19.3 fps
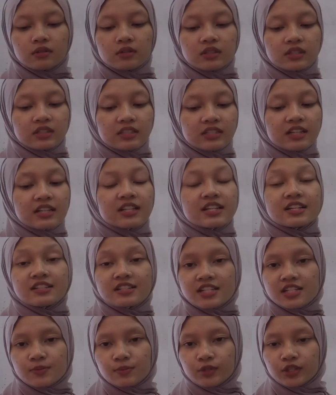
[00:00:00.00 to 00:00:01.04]

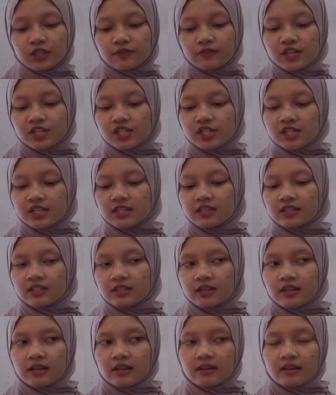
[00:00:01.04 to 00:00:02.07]
learner's motivation
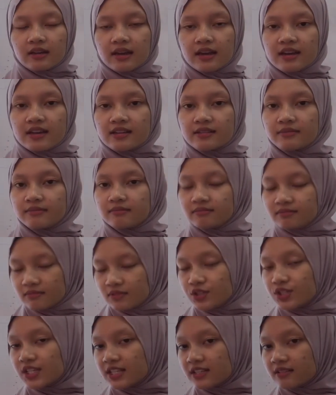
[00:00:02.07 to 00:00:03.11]
and
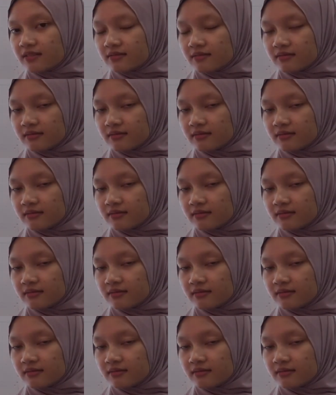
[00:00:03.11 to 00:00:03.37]
using